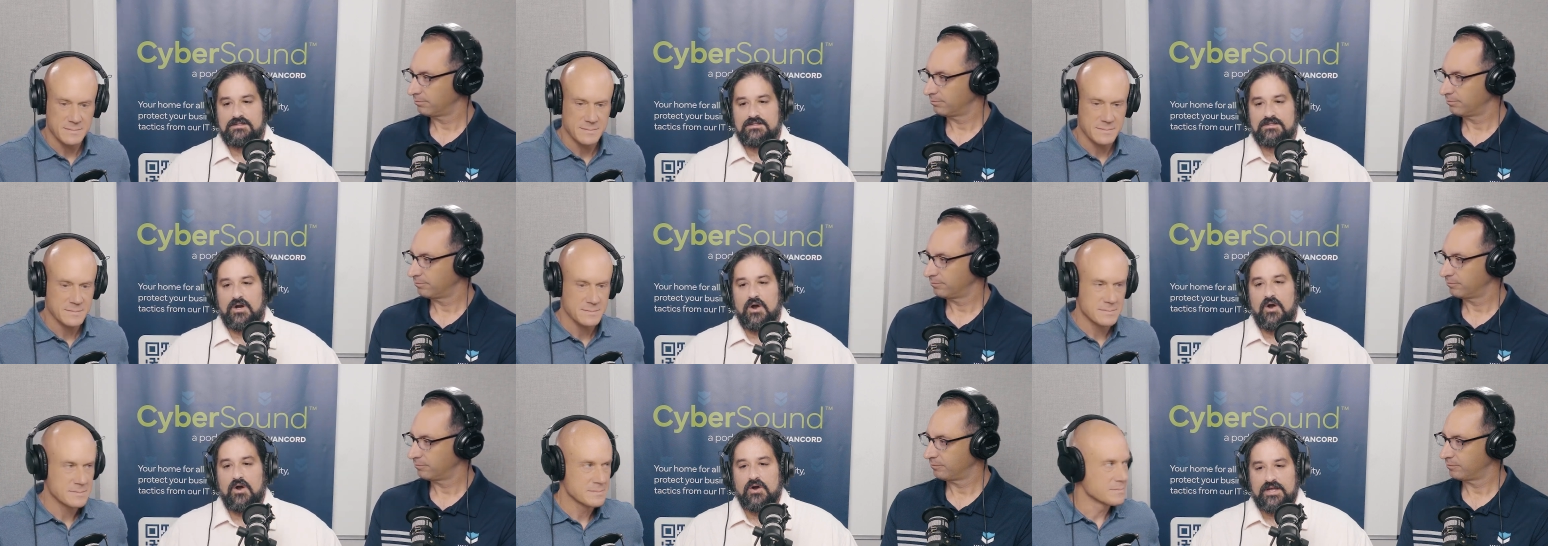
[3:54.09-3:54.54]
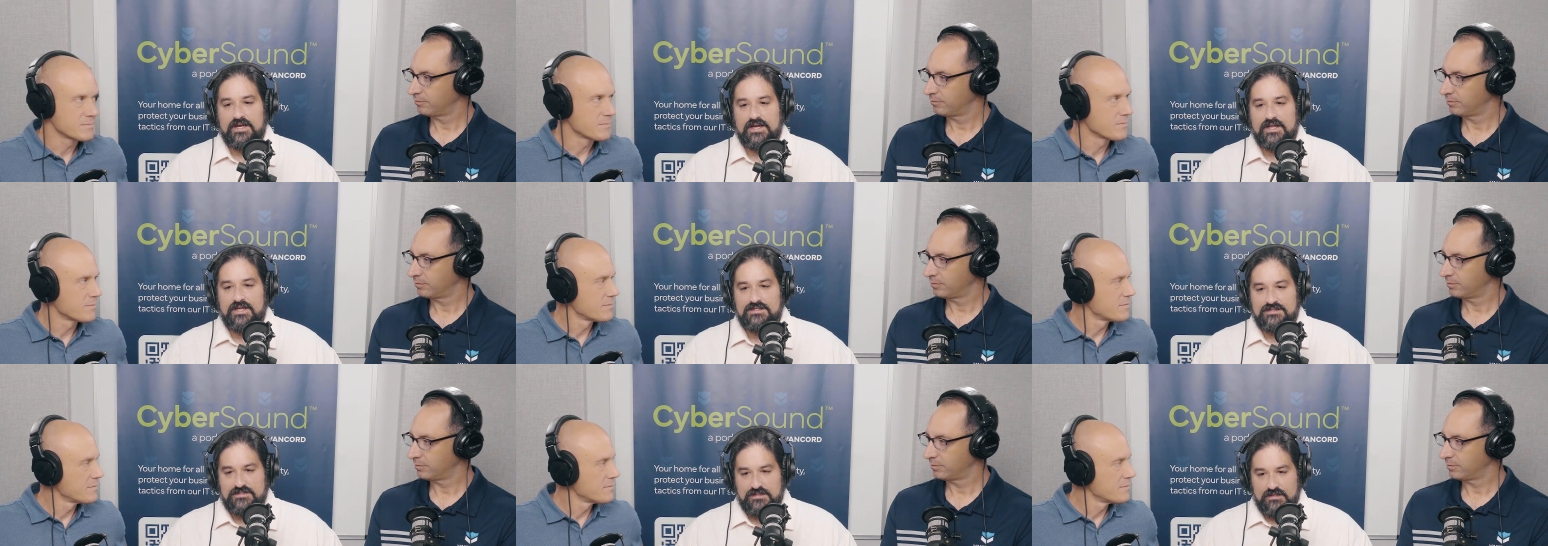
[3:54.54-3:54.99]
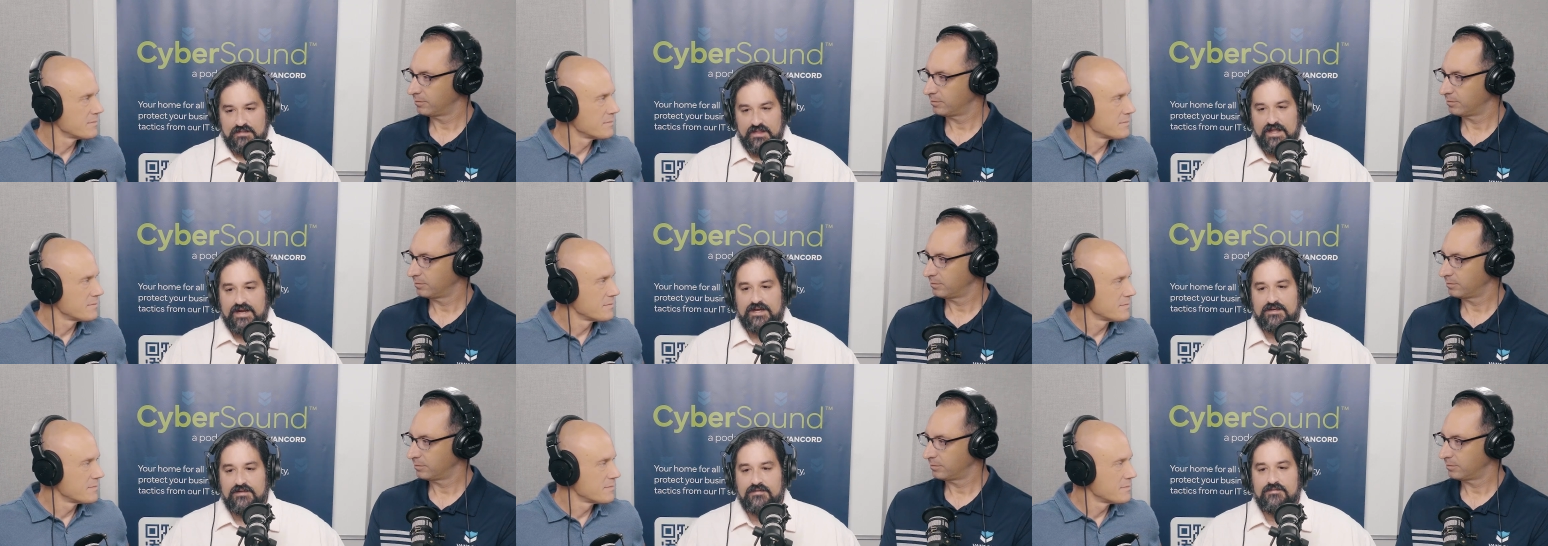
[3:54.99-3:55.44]
Speaker 1: targeting,
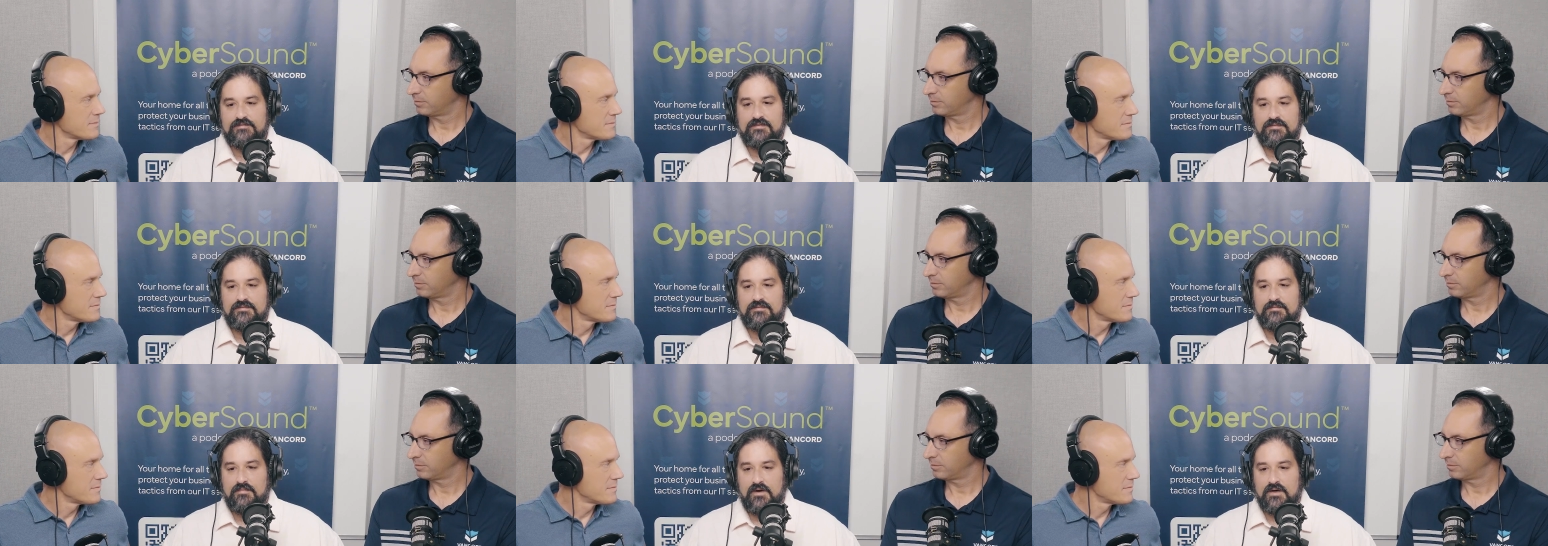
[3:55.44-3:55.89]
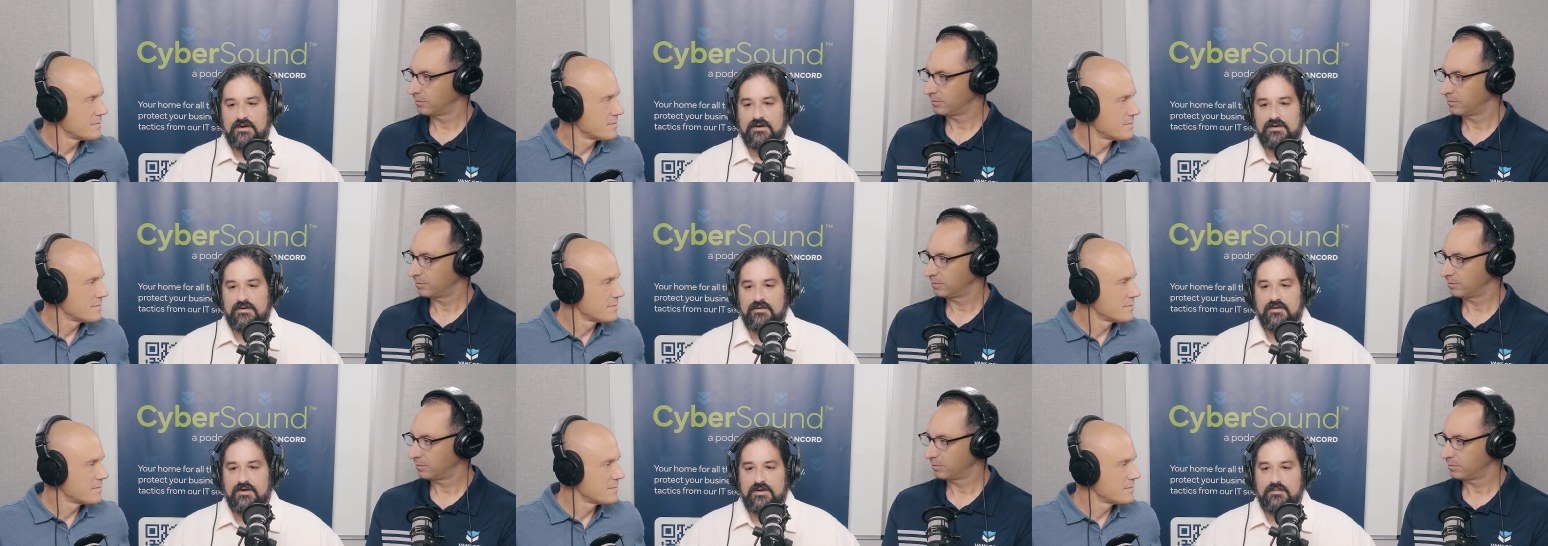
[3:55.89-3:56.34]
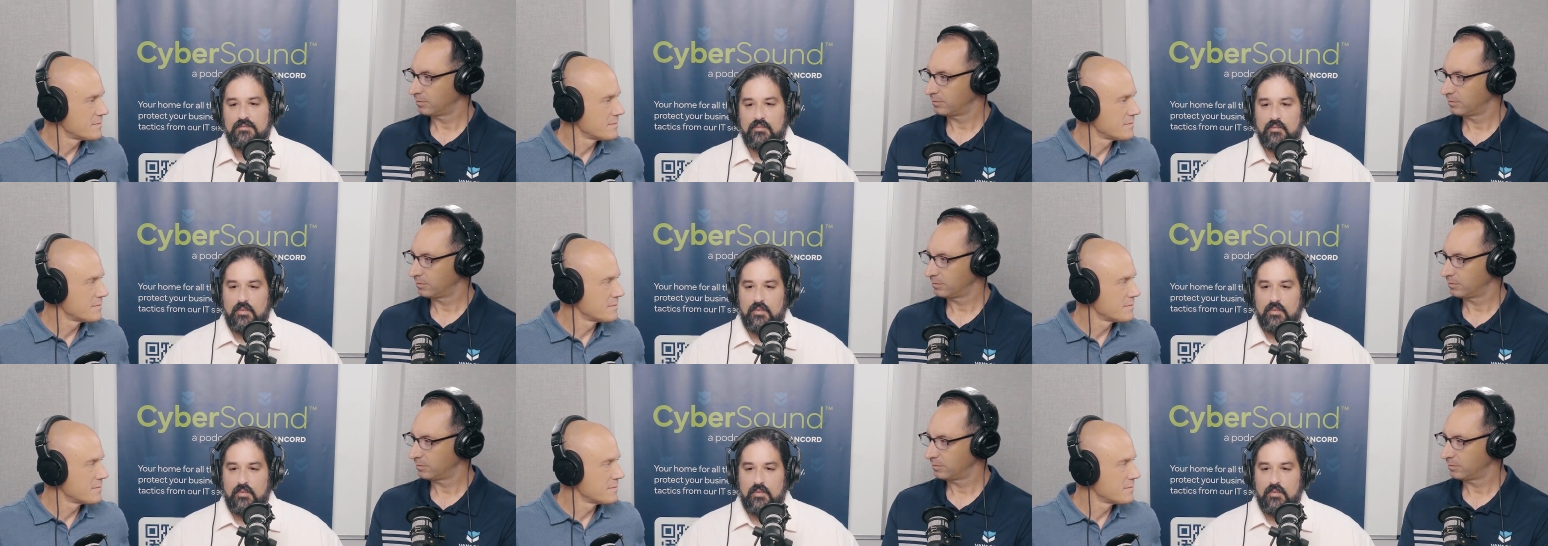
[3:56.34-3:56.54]
selective monitoring,